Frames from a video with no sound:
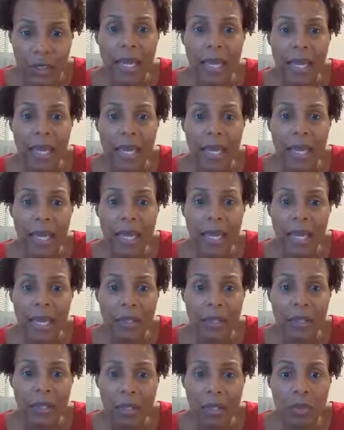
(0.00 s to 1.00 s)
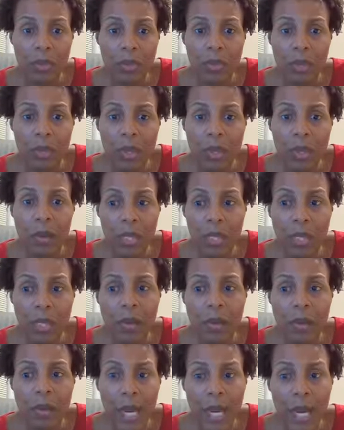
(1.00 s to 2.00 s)
And, you don't want to
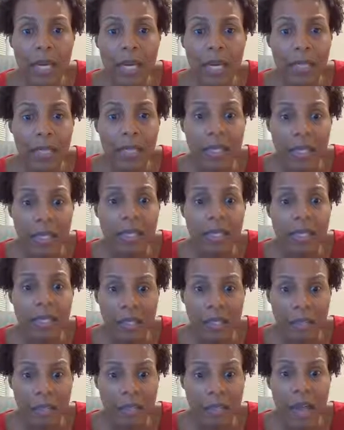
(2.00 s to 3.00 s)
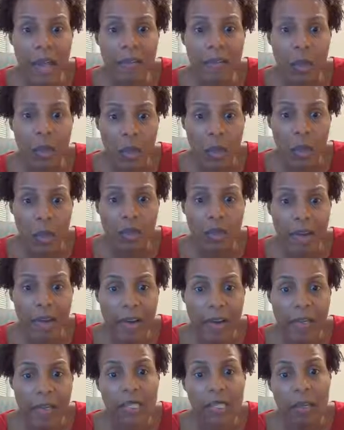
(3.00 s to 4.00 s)
come out of this and survive
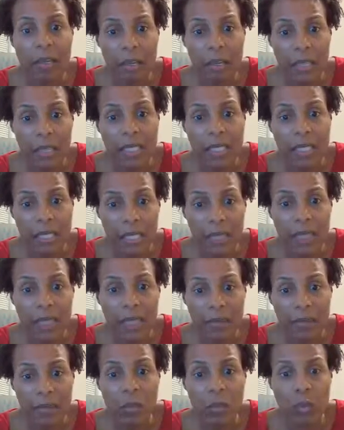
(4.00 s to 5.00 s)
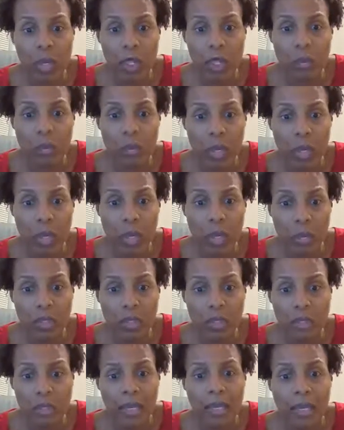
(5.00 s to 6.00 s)
coronavirus and be sick with a Crohn's
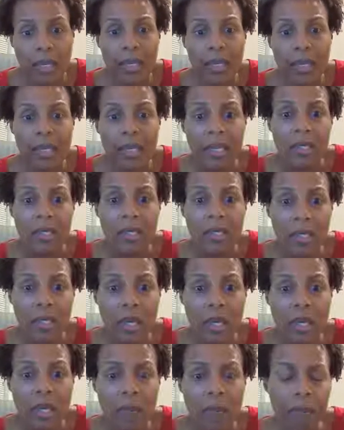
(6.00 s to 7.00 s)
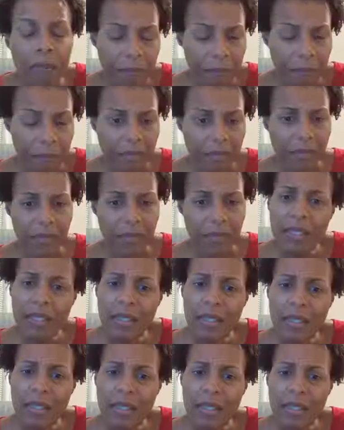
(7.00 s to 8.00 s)
flare. So,
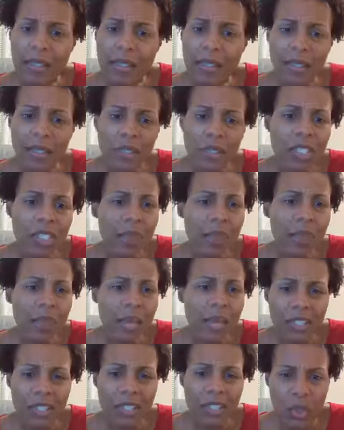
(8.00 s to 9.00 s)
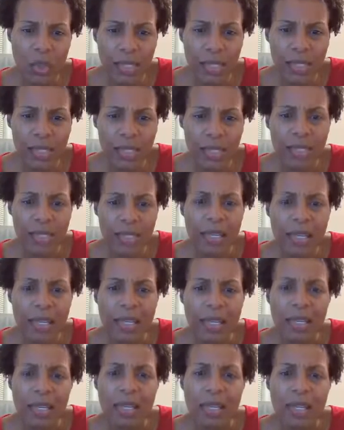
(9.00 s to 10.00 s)
just make good choices,
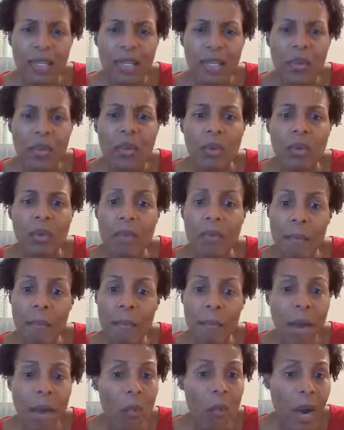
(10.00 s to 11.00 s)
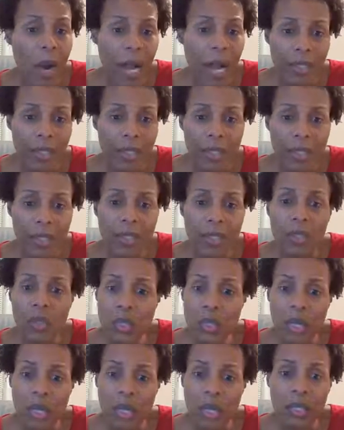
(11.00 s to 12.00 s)
come out wiser,
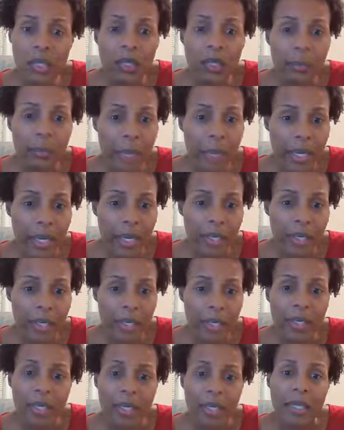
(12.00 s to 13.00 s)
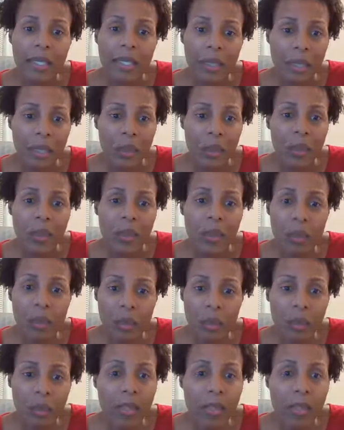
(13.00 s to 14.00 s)
stronger, better. We
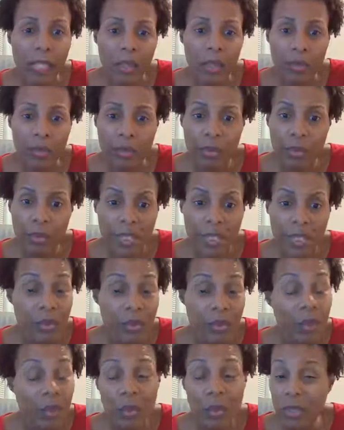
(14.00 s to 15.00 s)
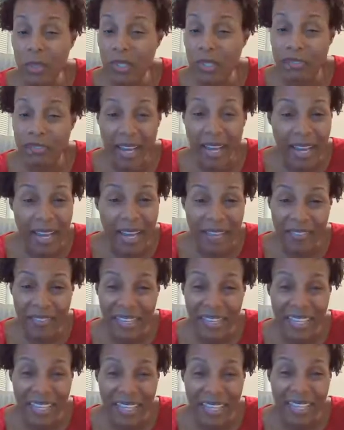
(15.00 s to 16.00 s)
will get through this. We will survive.
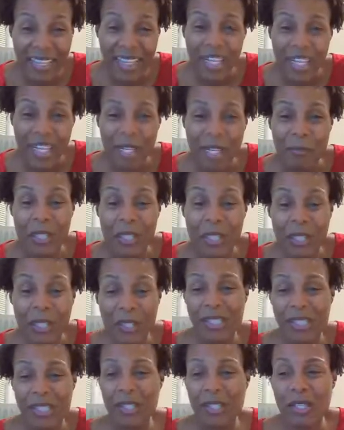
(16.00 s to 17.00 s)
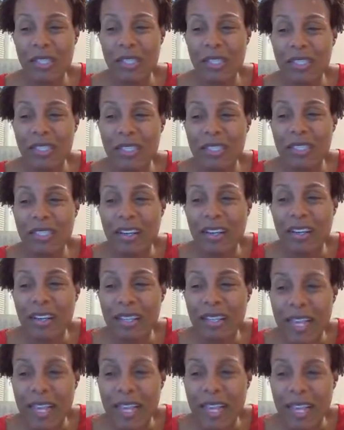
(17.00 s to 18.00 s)
There's a song
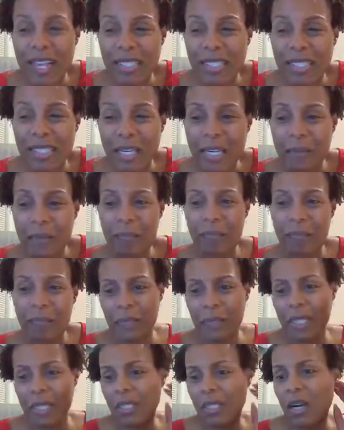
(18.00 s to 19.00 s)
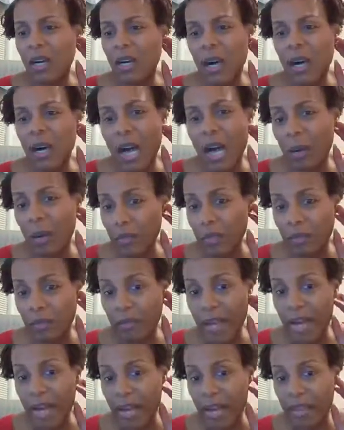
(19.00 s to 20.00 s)
that is called "I Will
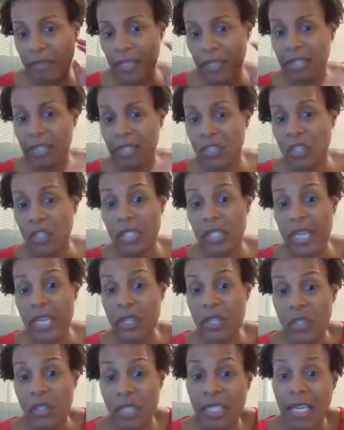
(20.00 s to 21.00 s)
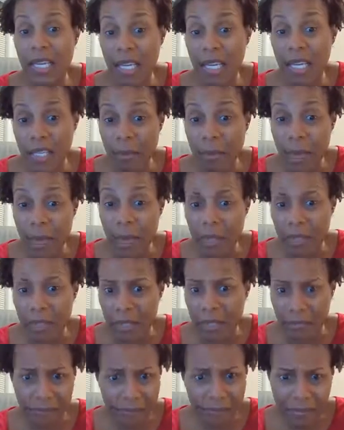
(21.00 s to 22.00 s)
Survive," and she's actually singing about
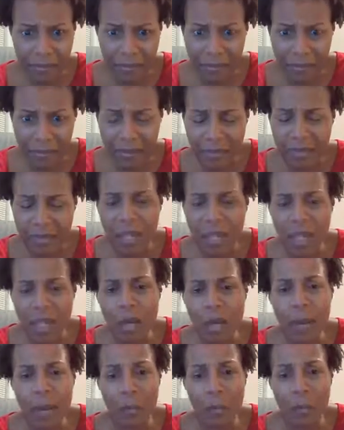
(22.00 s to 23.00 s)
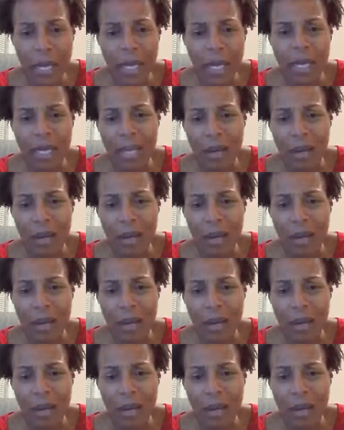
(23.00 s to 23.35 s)
a man.